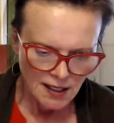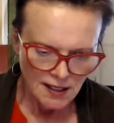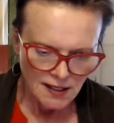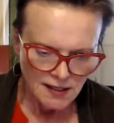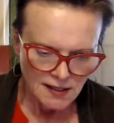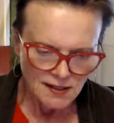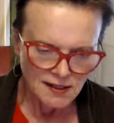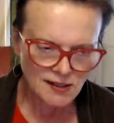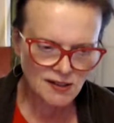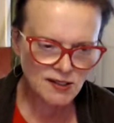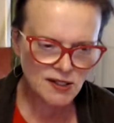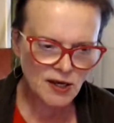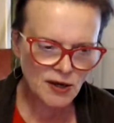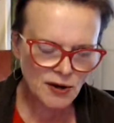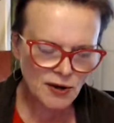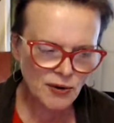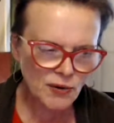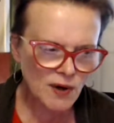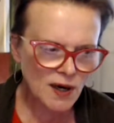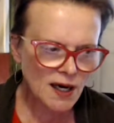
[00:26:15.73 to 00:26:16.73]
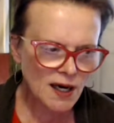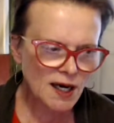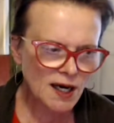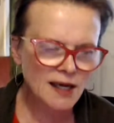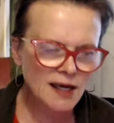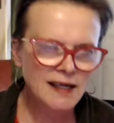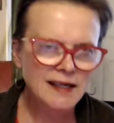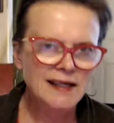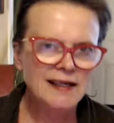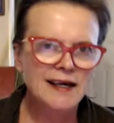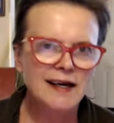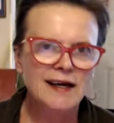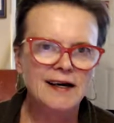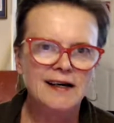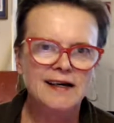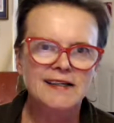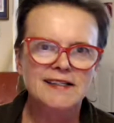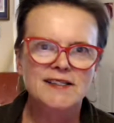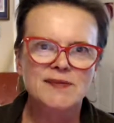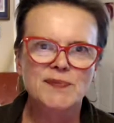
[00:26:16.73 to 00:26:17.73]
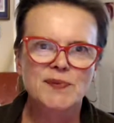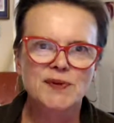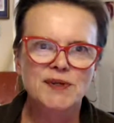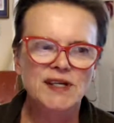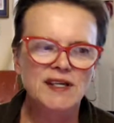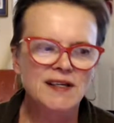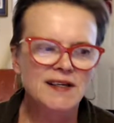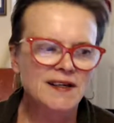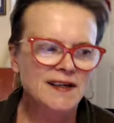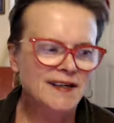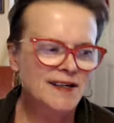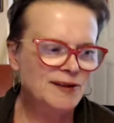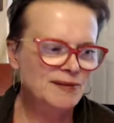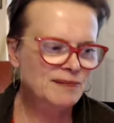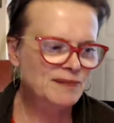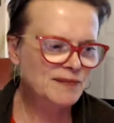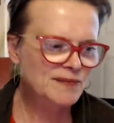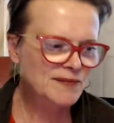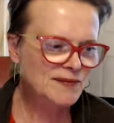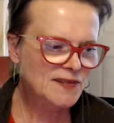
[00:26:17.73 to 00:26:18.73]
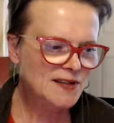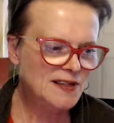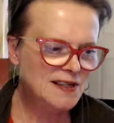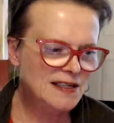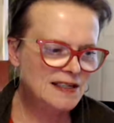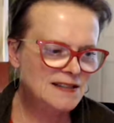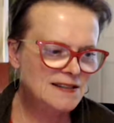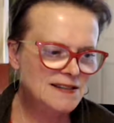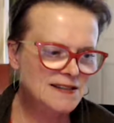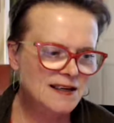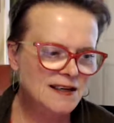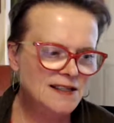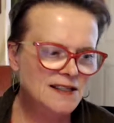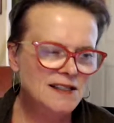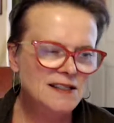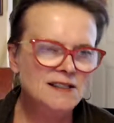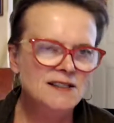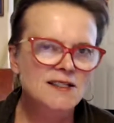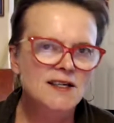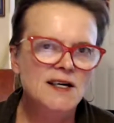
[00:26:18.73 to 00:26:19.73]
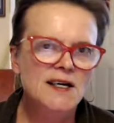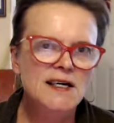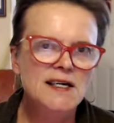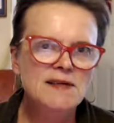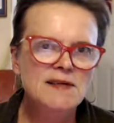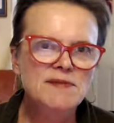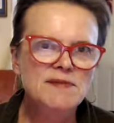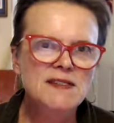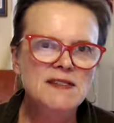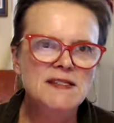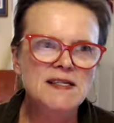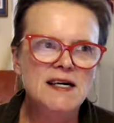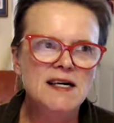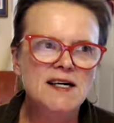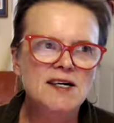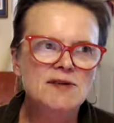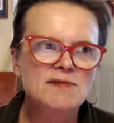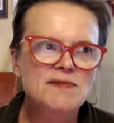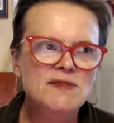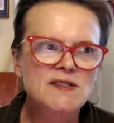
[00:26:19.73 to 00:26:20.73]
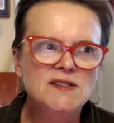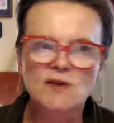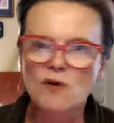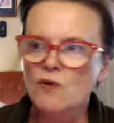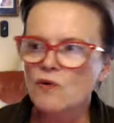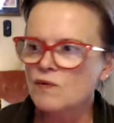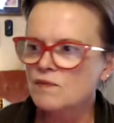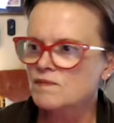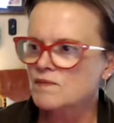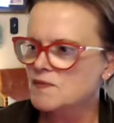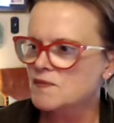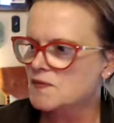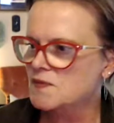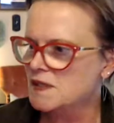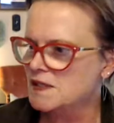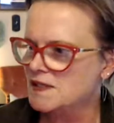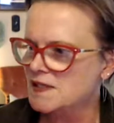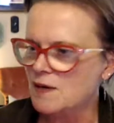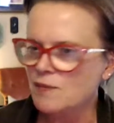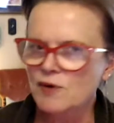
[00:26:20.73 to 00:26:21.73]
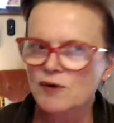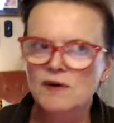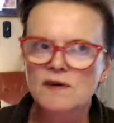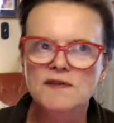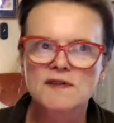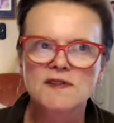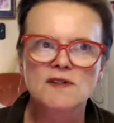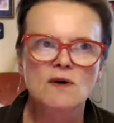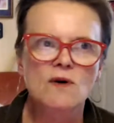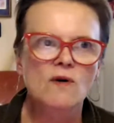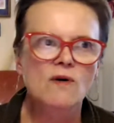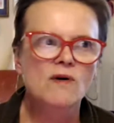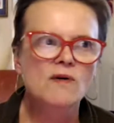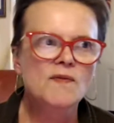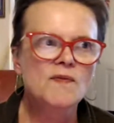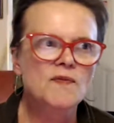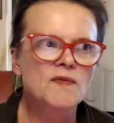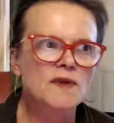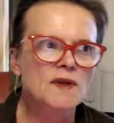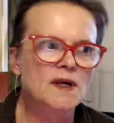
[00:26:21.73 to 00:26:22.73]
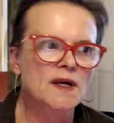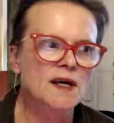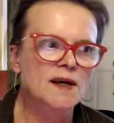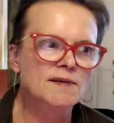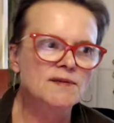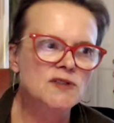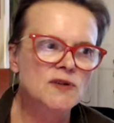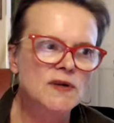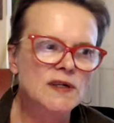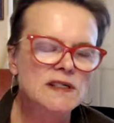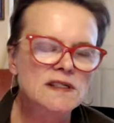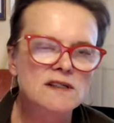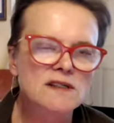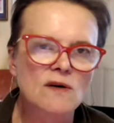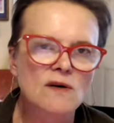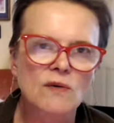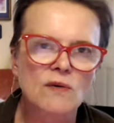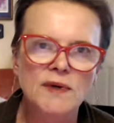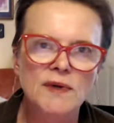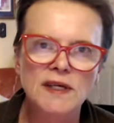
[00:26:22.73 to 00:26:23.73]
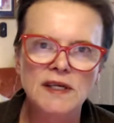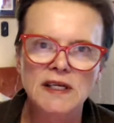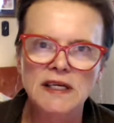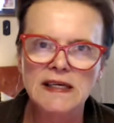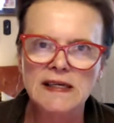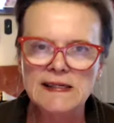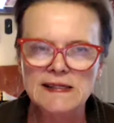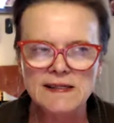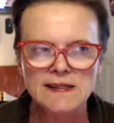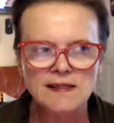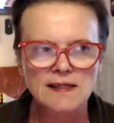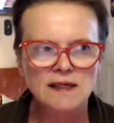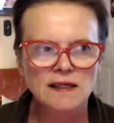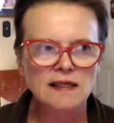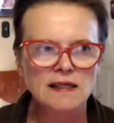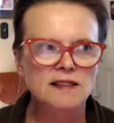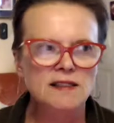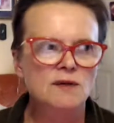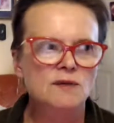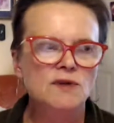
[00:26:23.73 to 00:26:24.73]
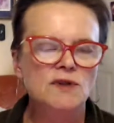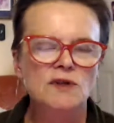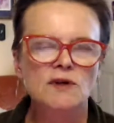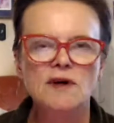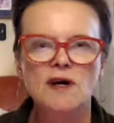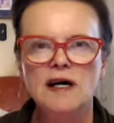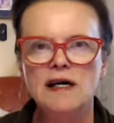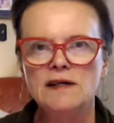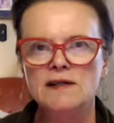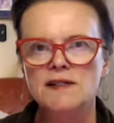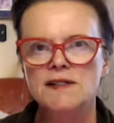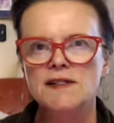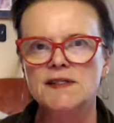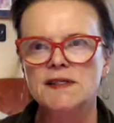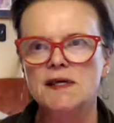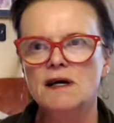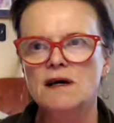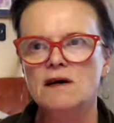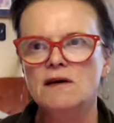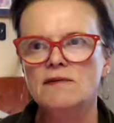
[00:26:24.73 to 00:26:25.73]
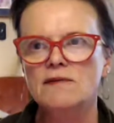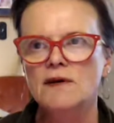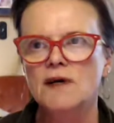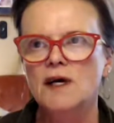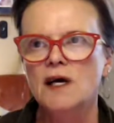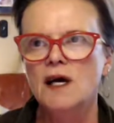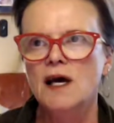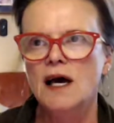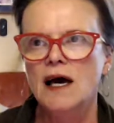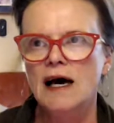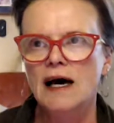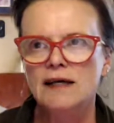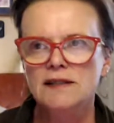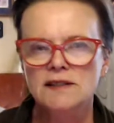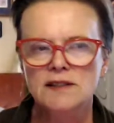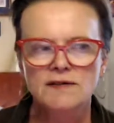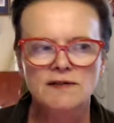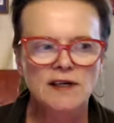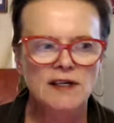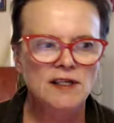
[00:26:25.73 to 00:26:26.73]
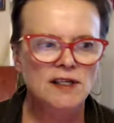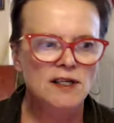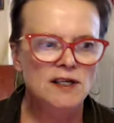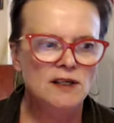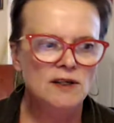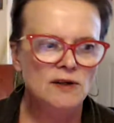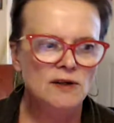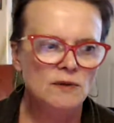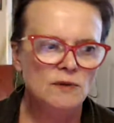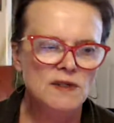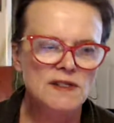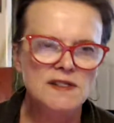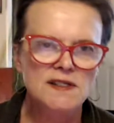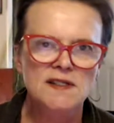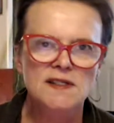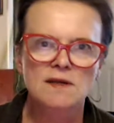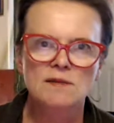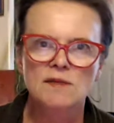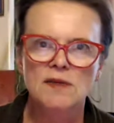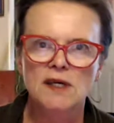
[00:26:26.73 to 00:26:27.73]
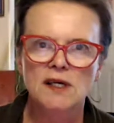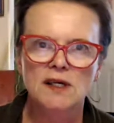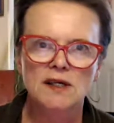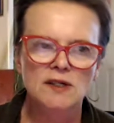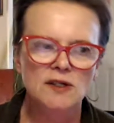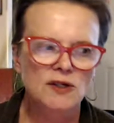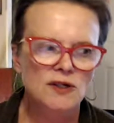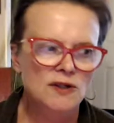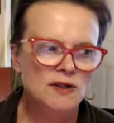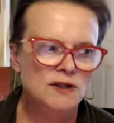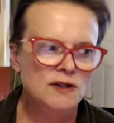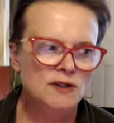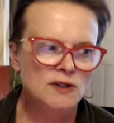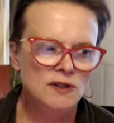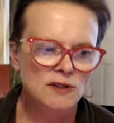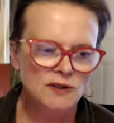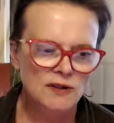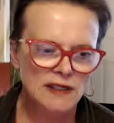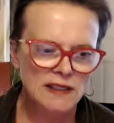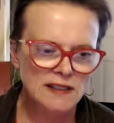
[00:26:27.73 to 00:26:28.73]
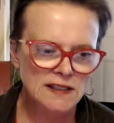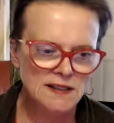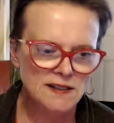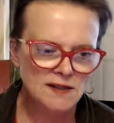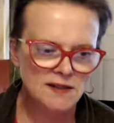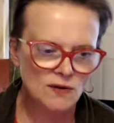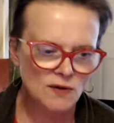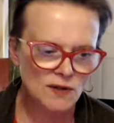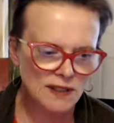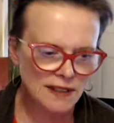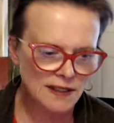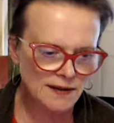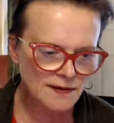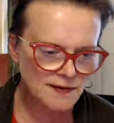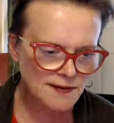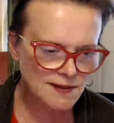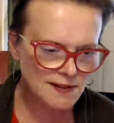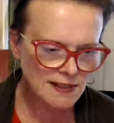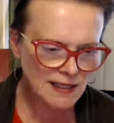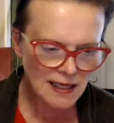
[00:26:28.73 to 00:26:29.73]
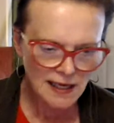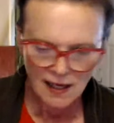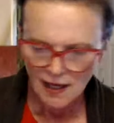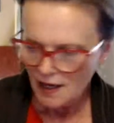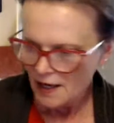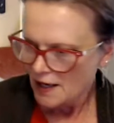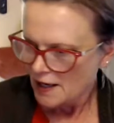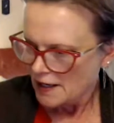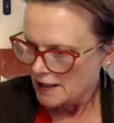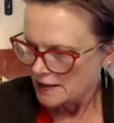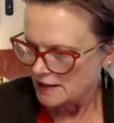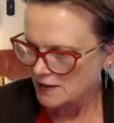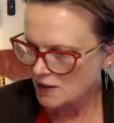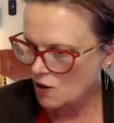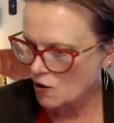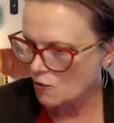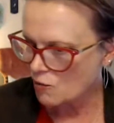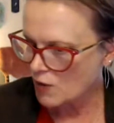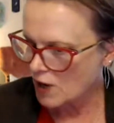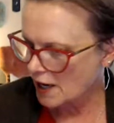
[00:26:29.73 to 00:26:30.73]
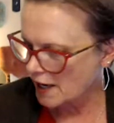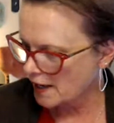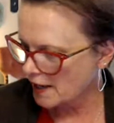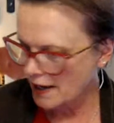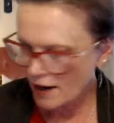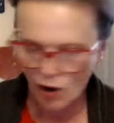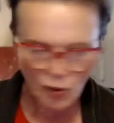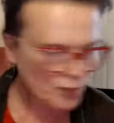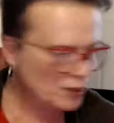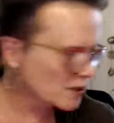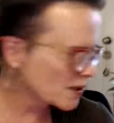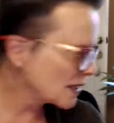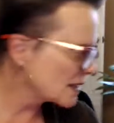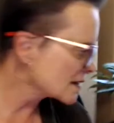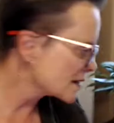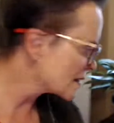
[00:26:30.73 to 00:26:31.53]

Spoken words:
So yeah, it's pretty exciting times. The Summer of Soul, doing soul readings, connecting with your higher self, activating your wisdom and your greatest soul gifts. So my helper has